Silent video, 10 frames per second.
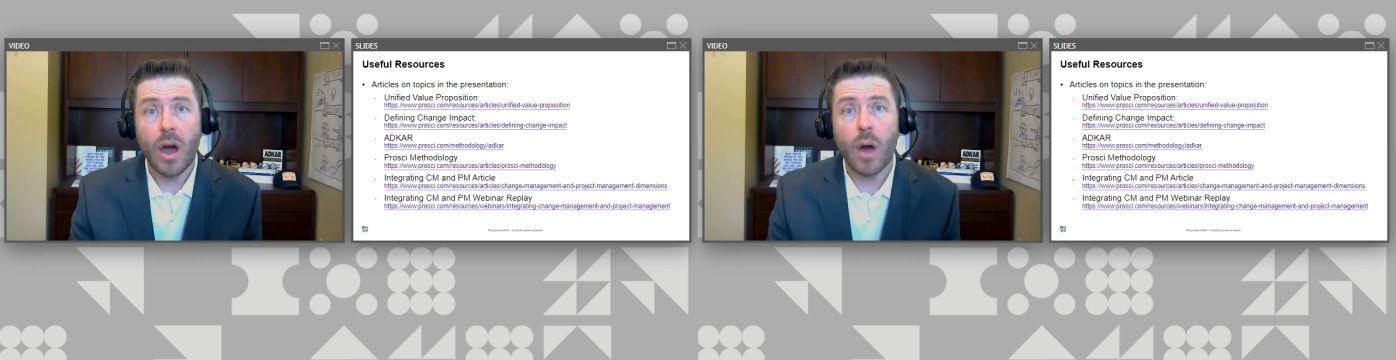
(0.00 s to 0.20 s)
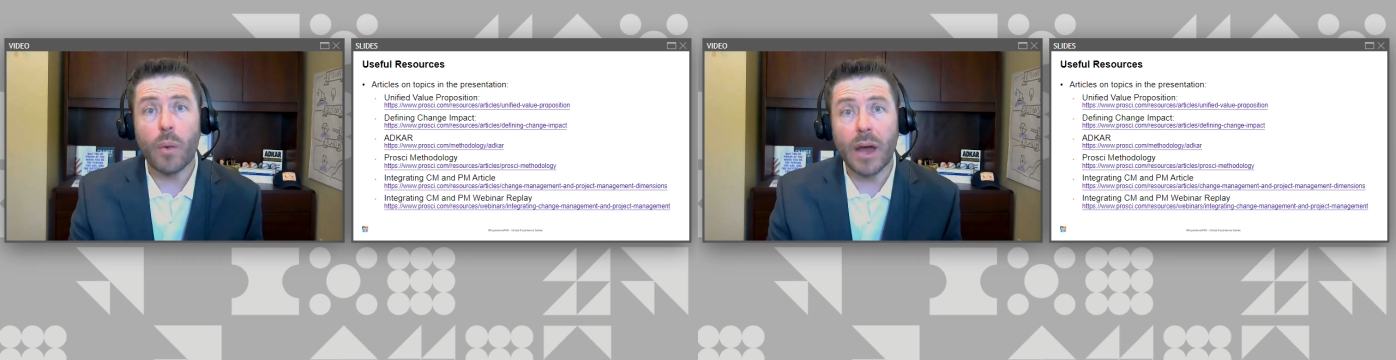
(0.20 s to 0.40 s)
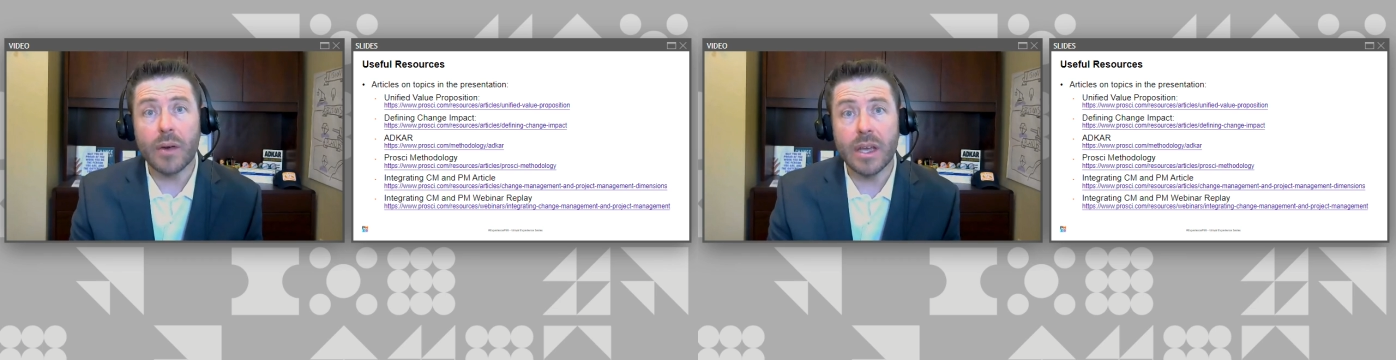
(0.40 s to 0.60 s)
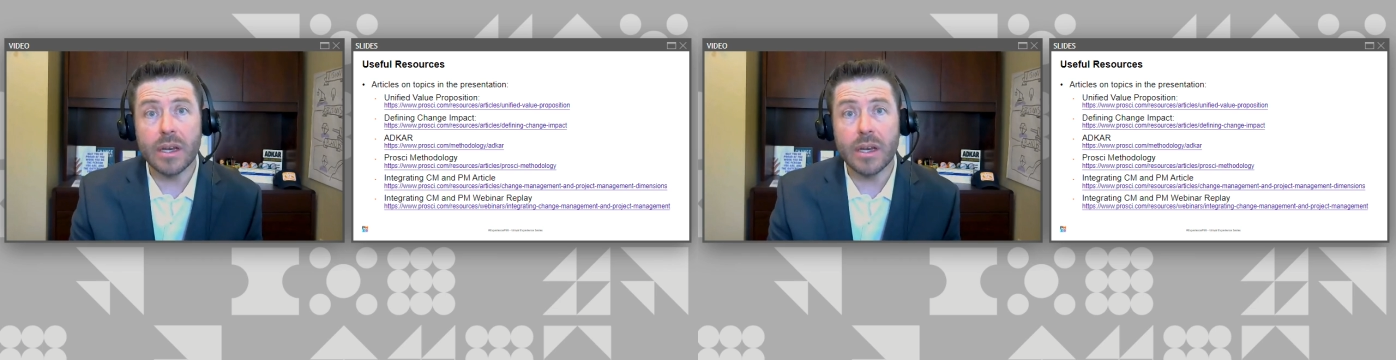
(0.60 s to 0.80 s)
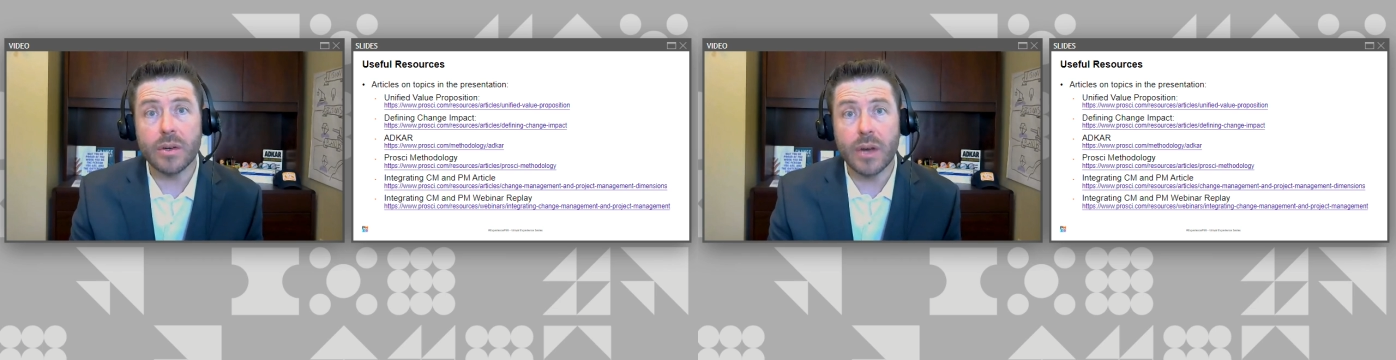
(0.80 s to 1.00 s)
around
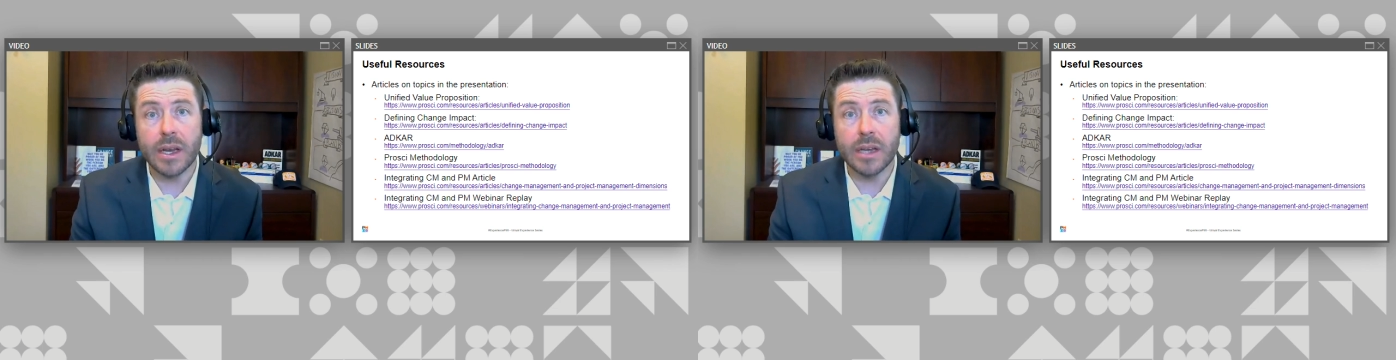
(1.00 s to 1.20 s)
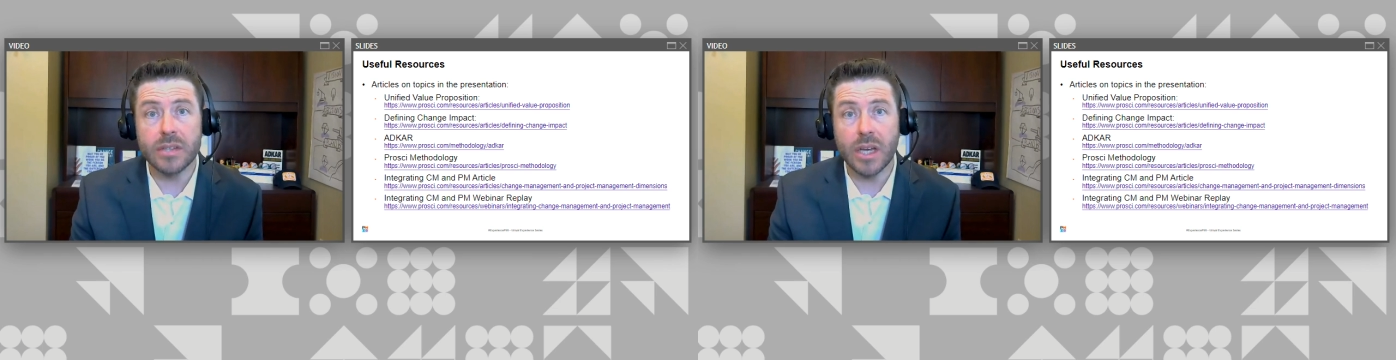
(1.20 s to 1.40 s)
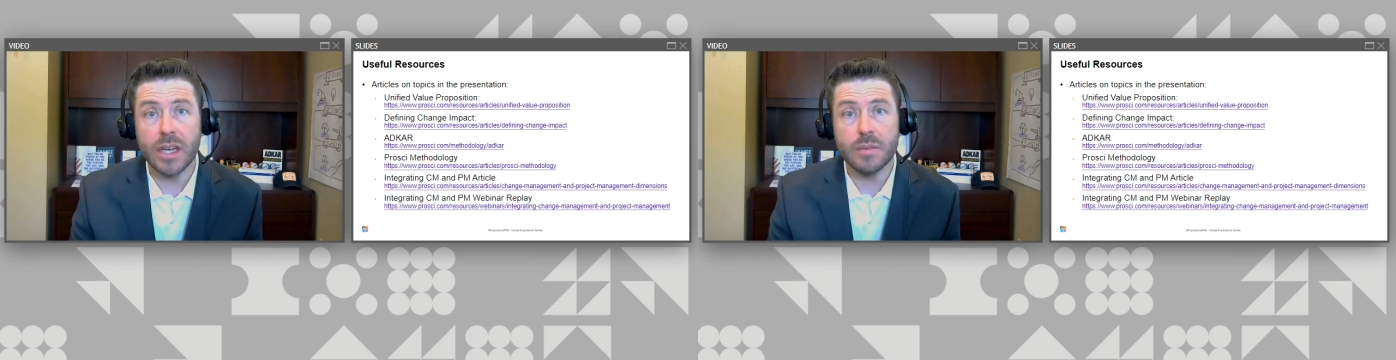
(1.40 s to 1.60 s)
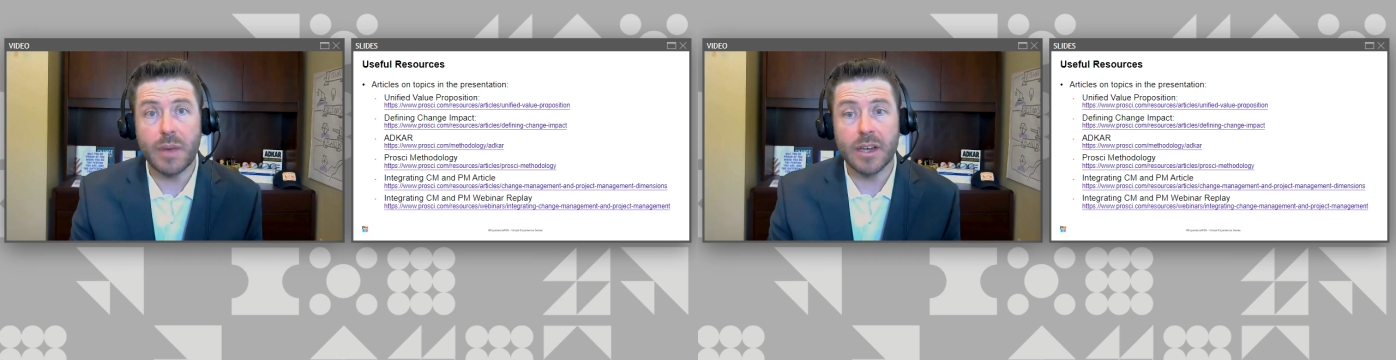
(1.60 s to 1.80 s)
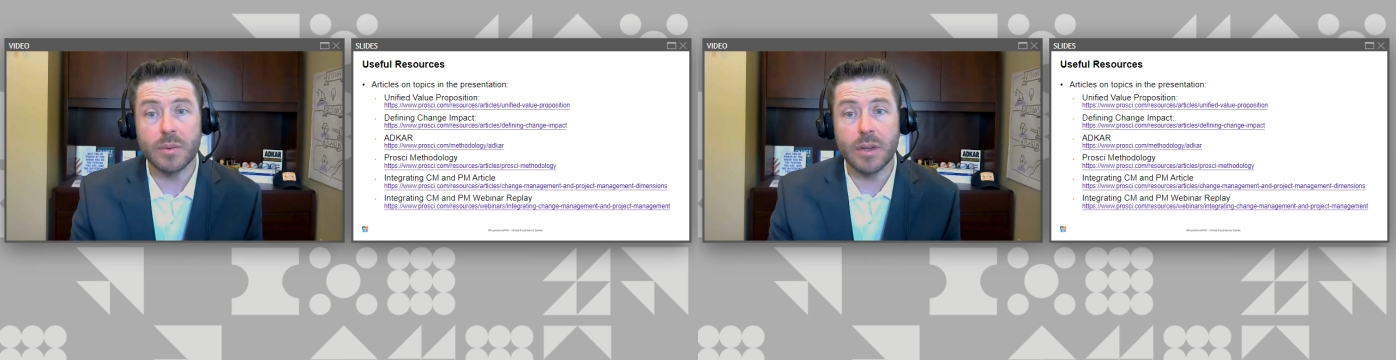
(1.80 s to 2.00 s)
integrating change
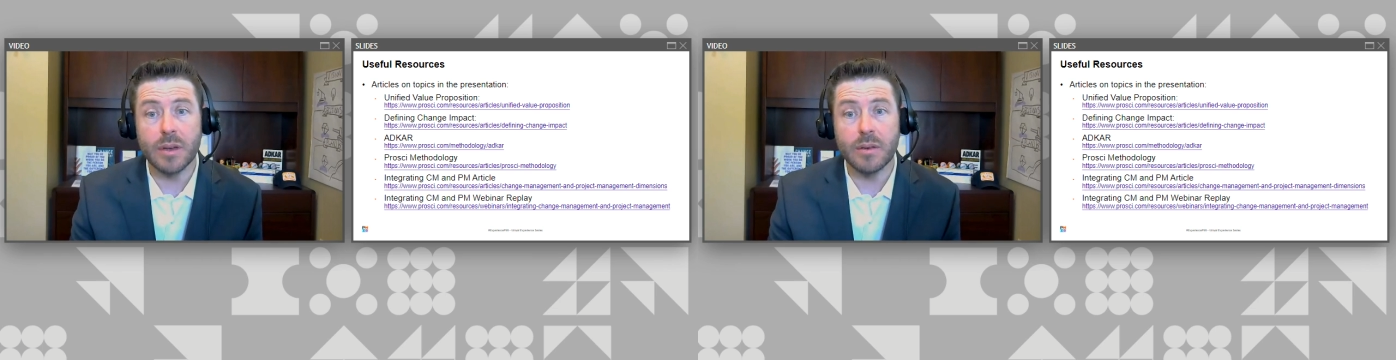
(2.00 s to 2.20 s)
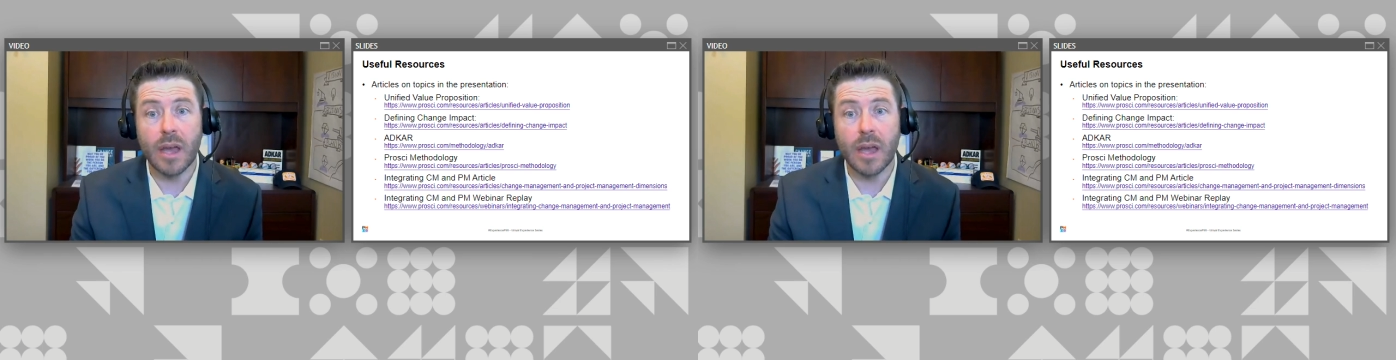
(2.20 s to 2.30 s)
management